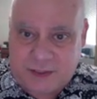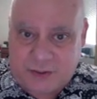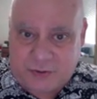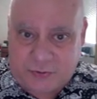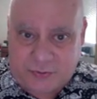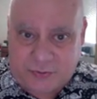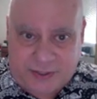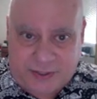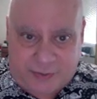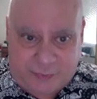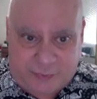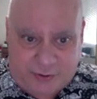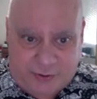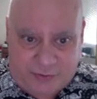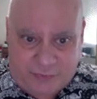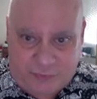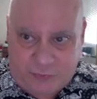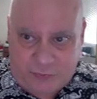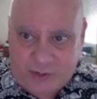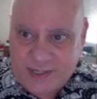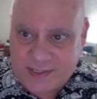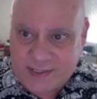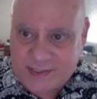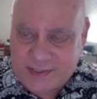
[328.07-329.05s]
get rid of
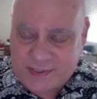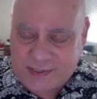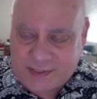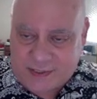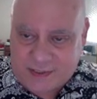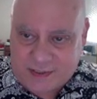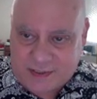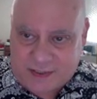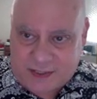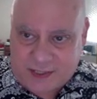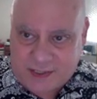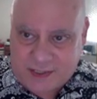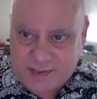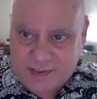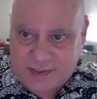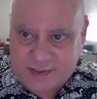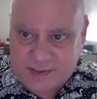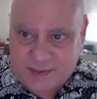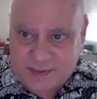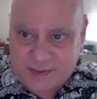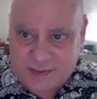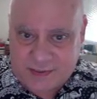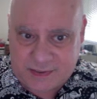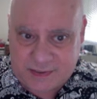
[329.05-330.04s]
waste and
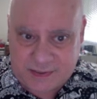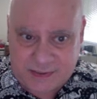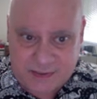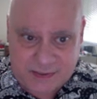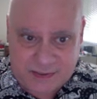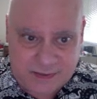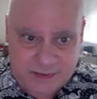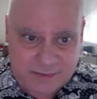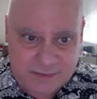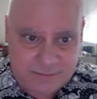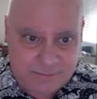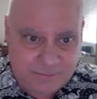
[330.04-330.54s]
toxins. And